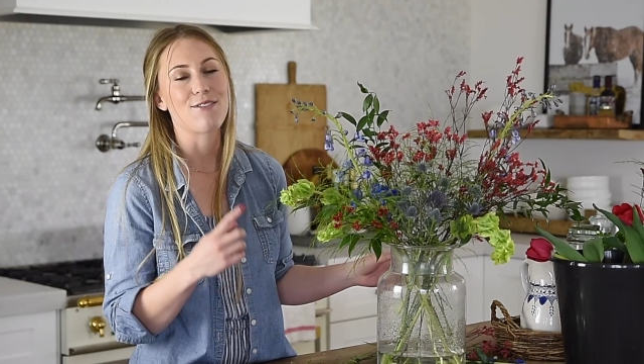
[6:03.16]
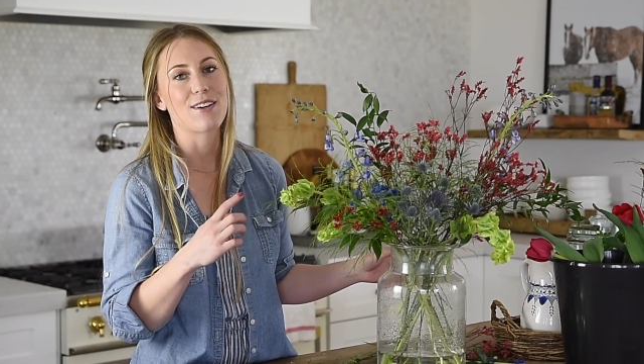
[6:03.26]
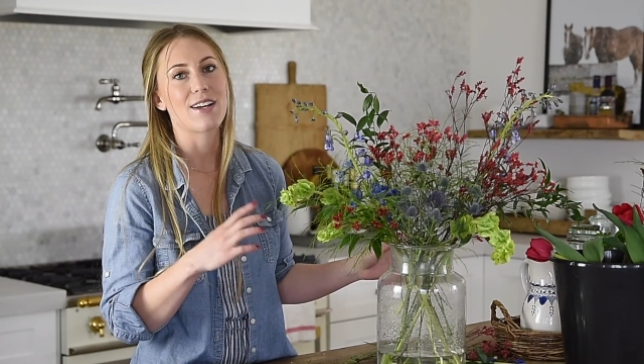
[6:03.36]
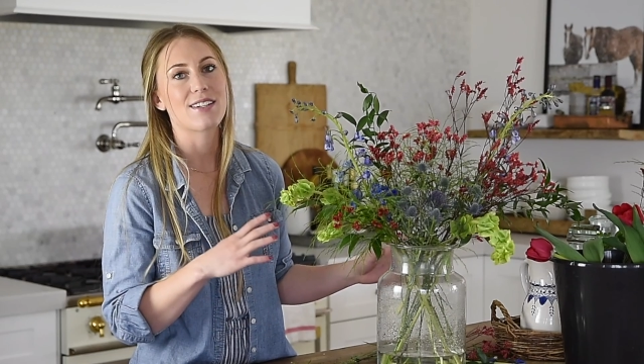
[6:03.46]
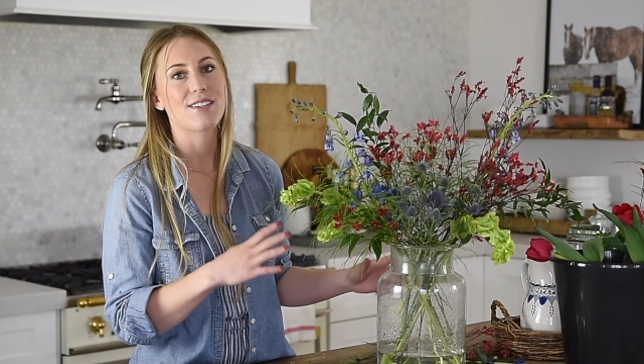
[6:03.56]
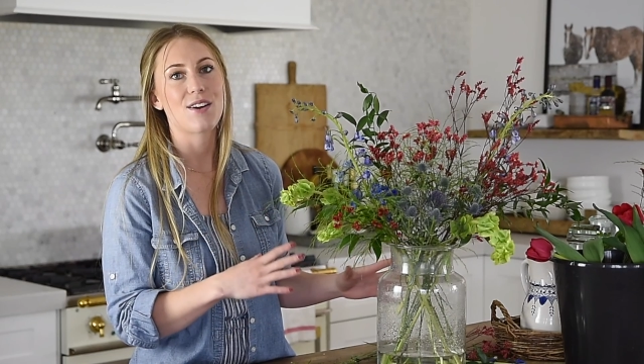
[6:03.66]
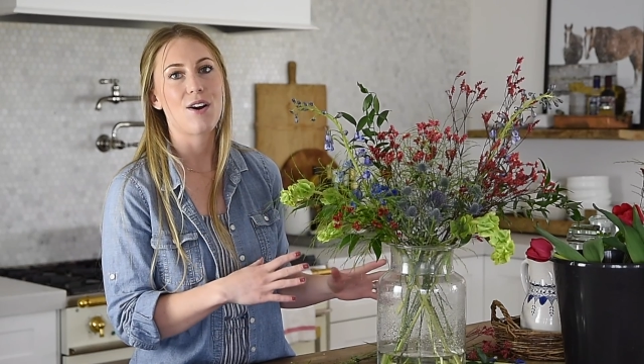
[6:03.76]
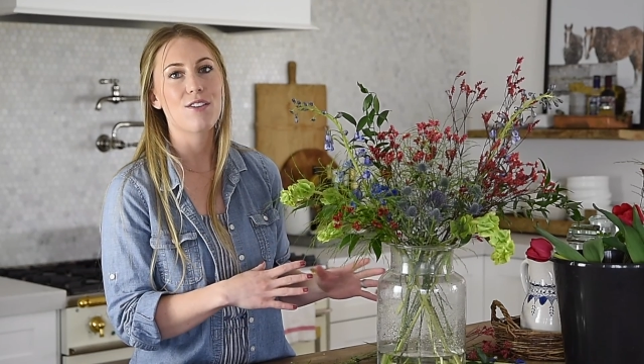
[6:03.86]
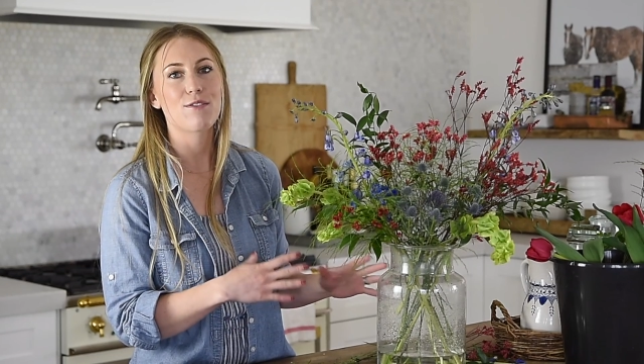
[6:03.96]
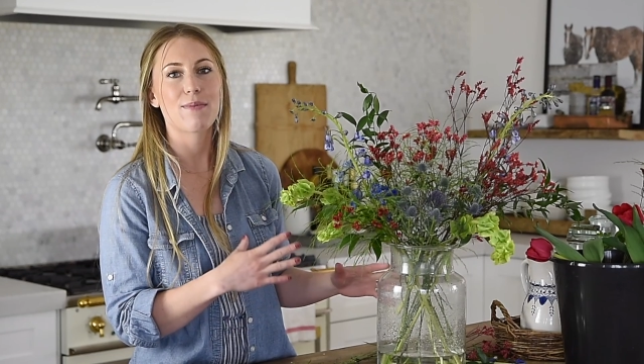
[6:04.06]
I've got
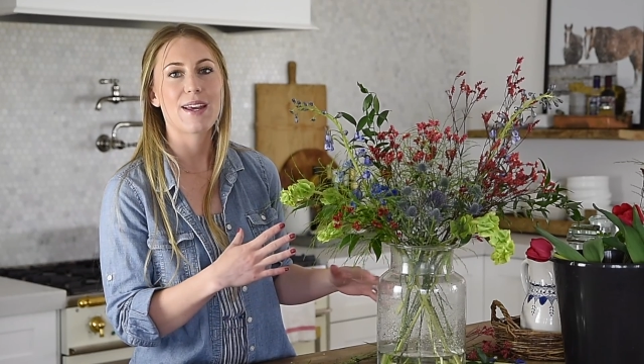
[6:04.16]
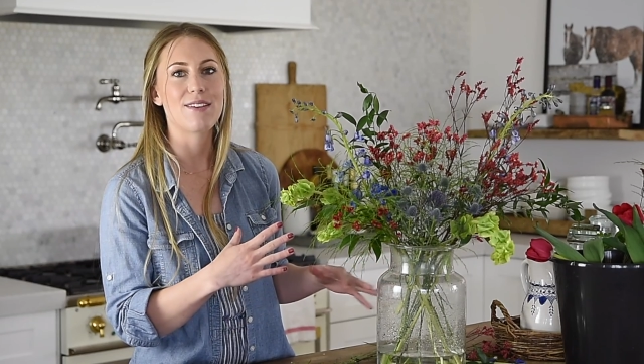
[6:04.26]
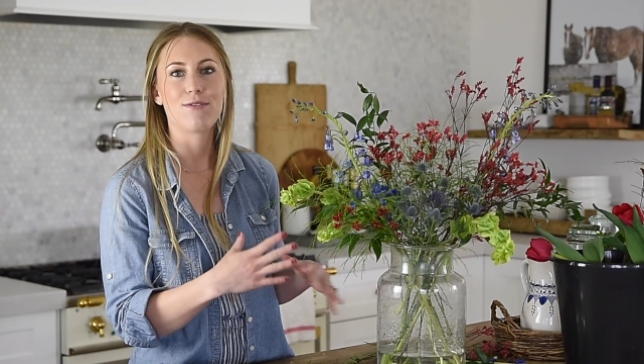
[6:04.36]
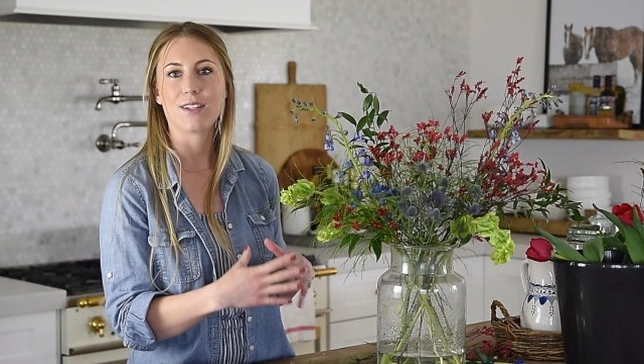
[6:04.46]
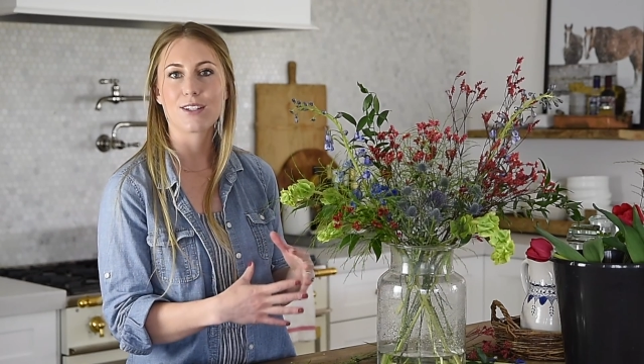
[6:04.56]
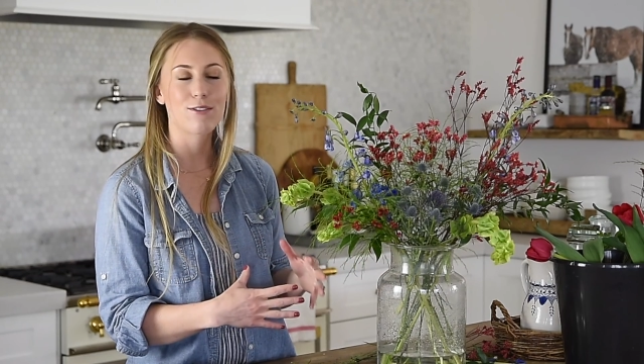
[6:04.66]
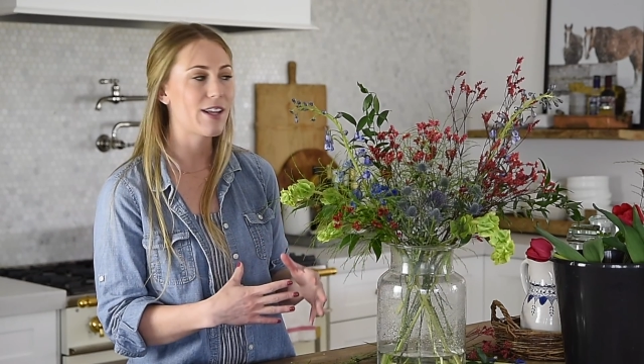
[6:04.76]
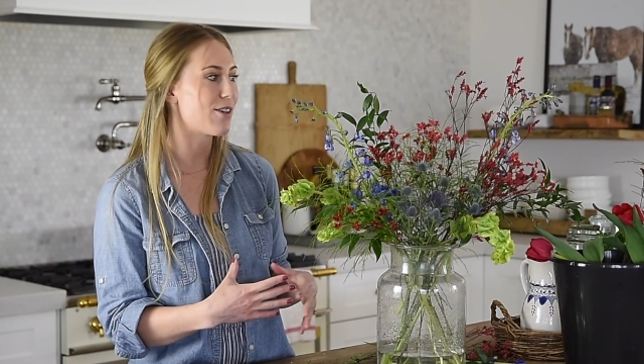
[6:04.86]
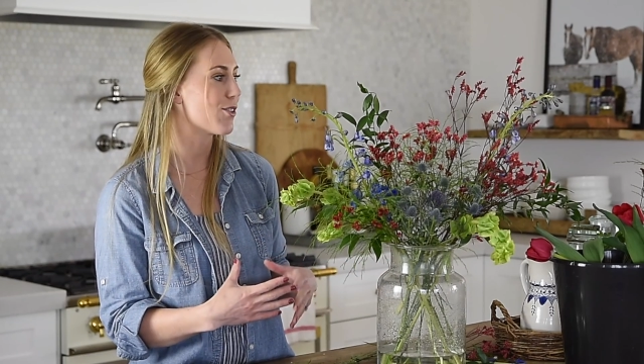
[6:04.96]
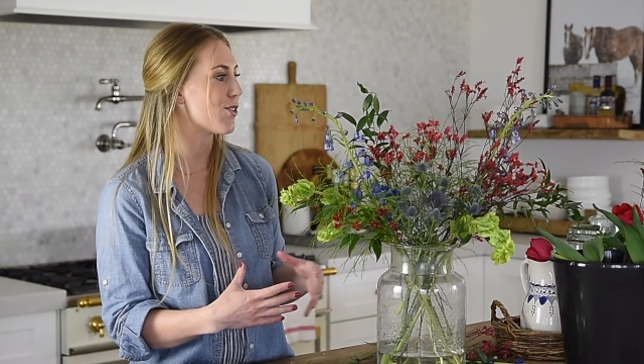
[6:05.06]
all of my filler
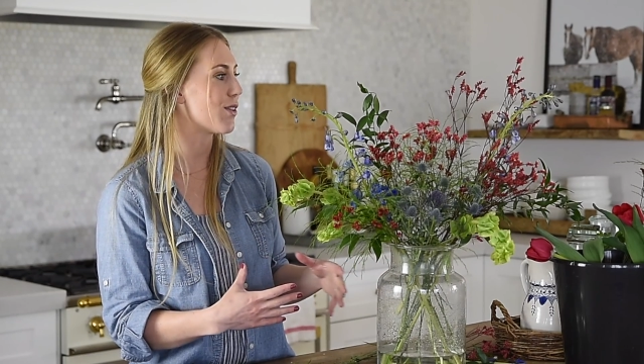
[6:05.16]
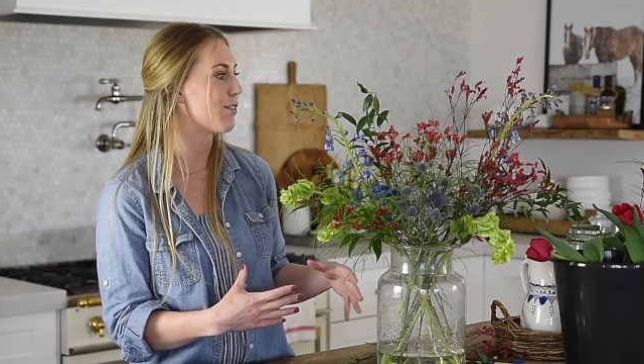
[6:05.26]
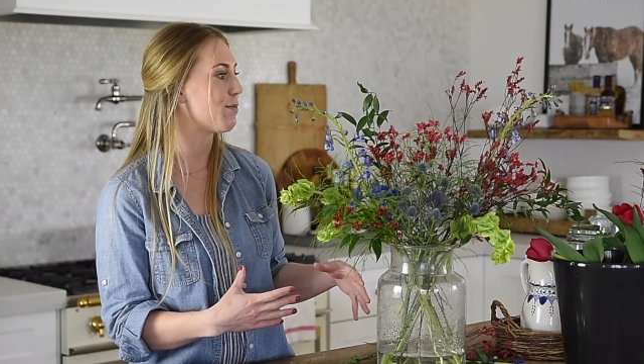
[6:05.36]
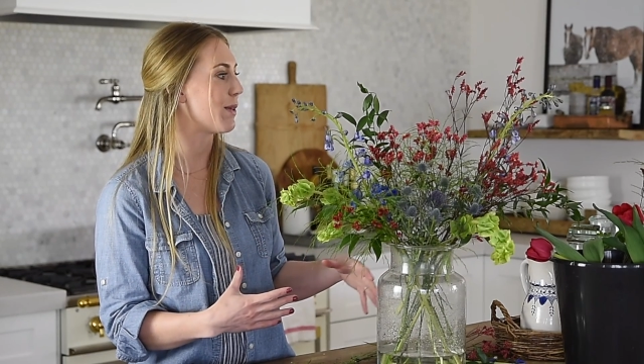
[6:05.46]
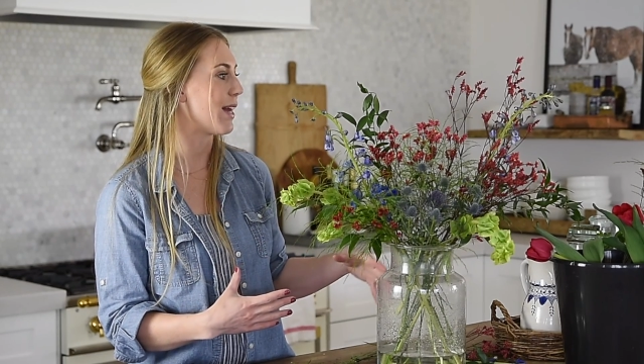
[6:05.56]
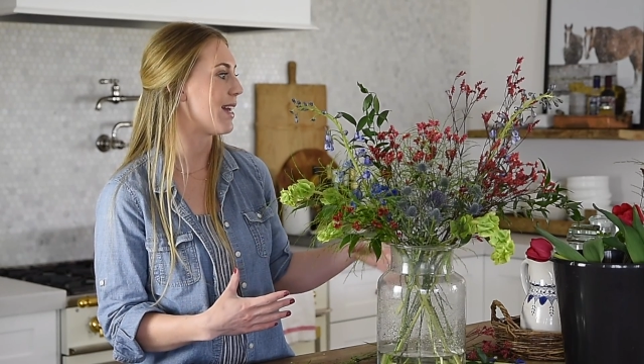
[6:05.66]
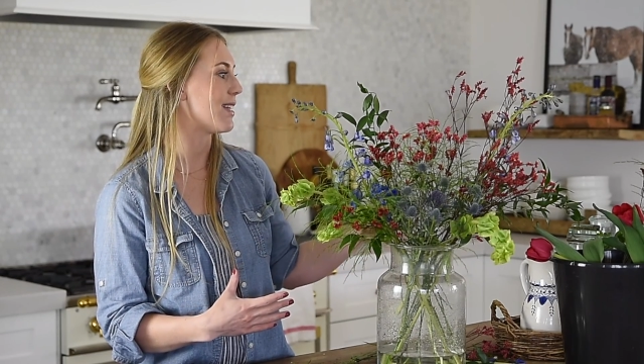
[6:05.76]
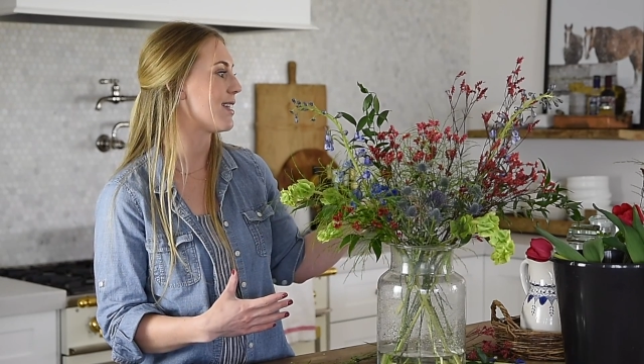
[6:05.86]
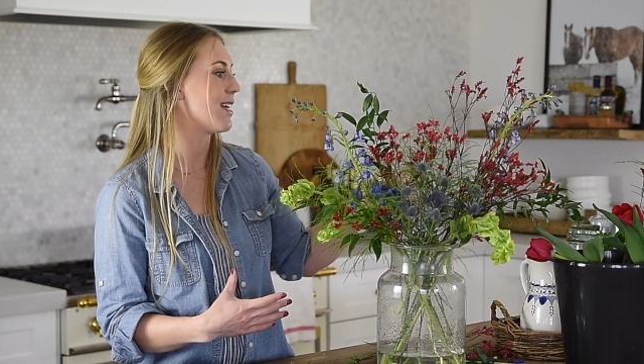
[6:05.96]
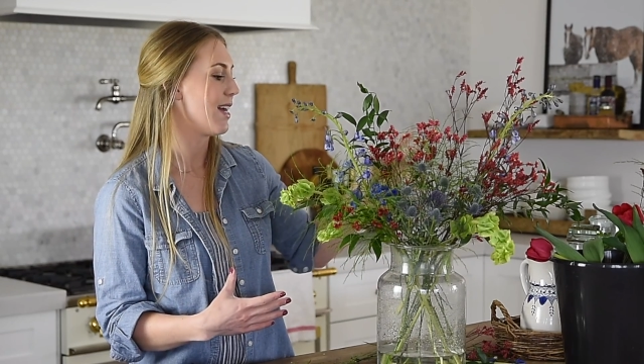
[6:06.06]
flowers sort of
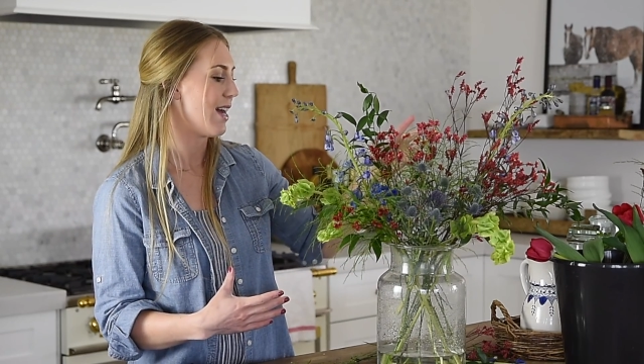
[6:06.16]
placed,